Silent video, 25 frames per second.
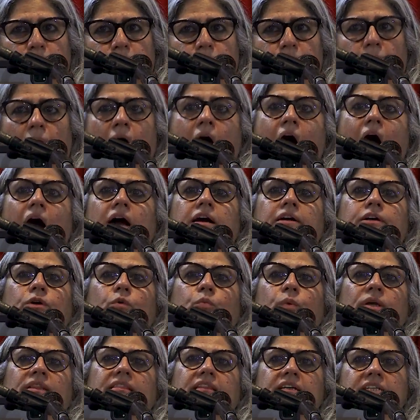
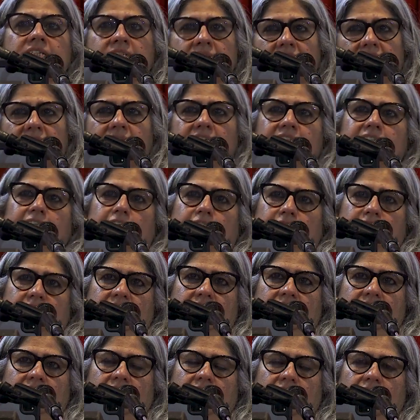parked with the
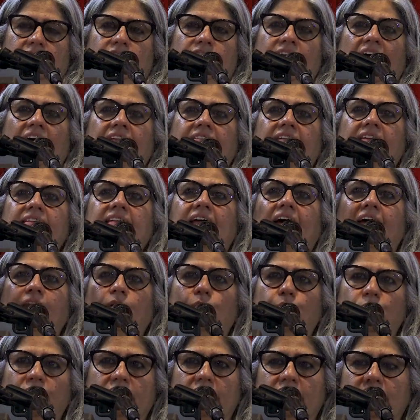citizens rather
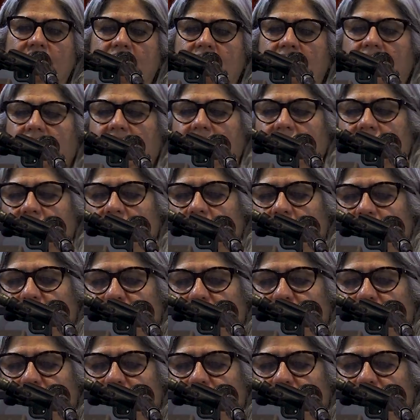than with the state.